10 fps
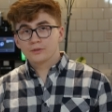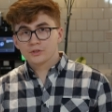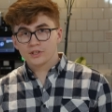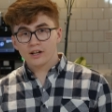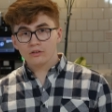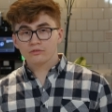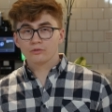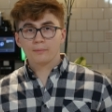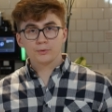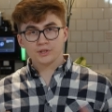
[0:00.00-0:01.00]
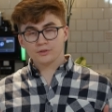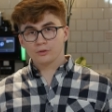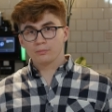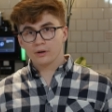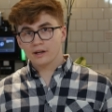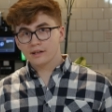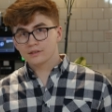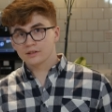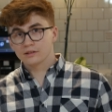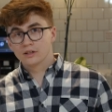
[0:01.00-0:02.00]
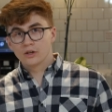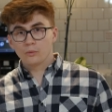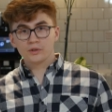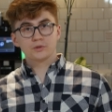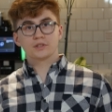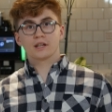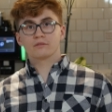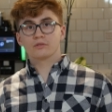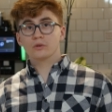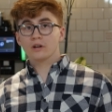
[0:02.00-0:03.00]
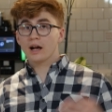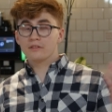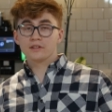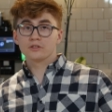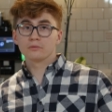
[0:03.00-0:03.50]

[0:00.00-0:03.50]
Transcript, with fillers: yourself. Represent your brand and what you stand for. I think